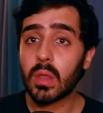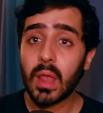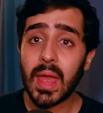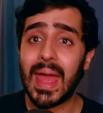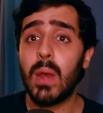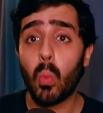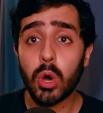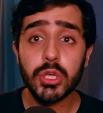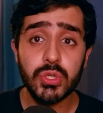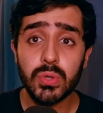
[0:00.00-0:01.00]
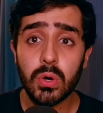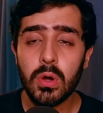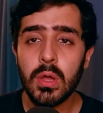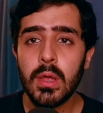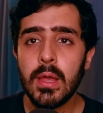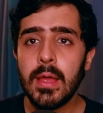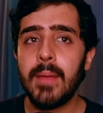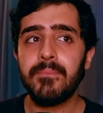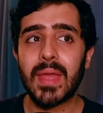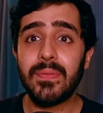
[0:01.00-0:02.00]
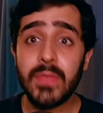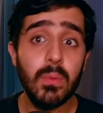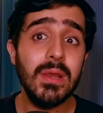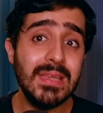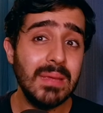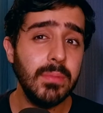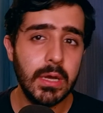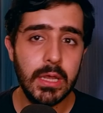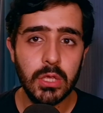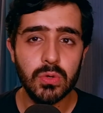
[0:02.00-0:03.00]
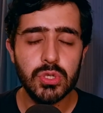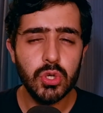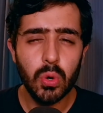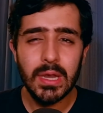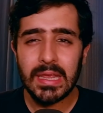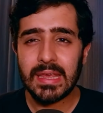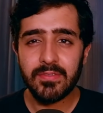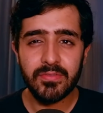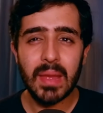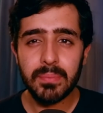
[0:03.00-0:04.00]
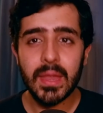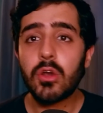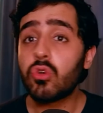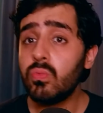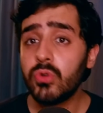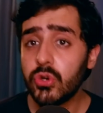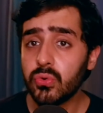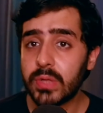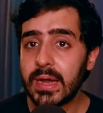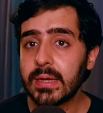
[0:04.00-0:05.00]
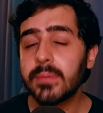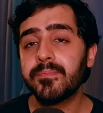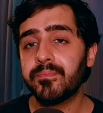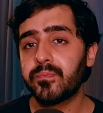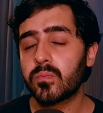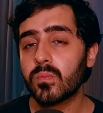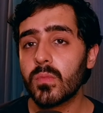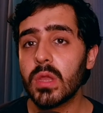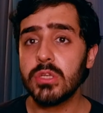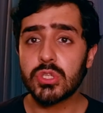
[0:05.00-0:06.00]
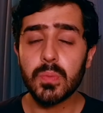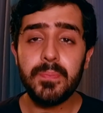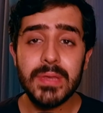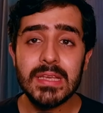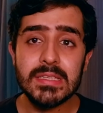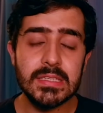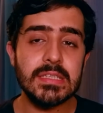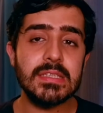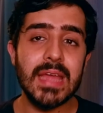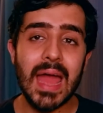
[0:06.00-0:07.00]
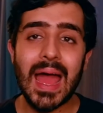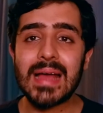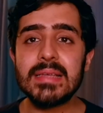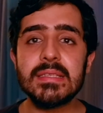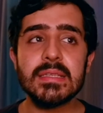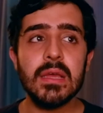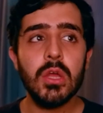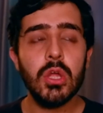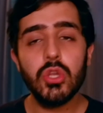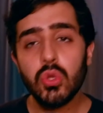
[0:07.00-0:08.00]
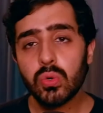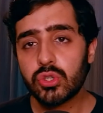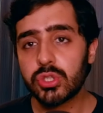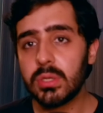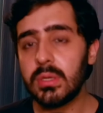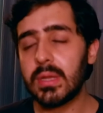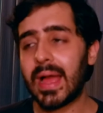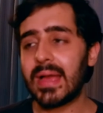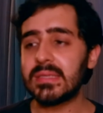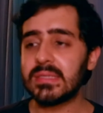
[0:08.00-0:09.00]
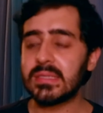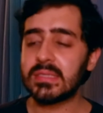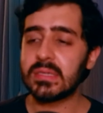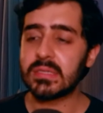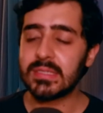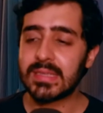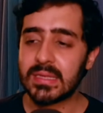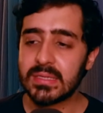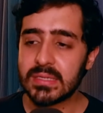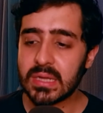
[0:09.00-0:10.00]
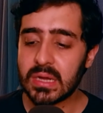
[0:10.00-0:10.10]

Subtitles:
and what you know, and they will keep grilling you. So don't give them that room to do that. So please just stay as neutral as, in a certain sense,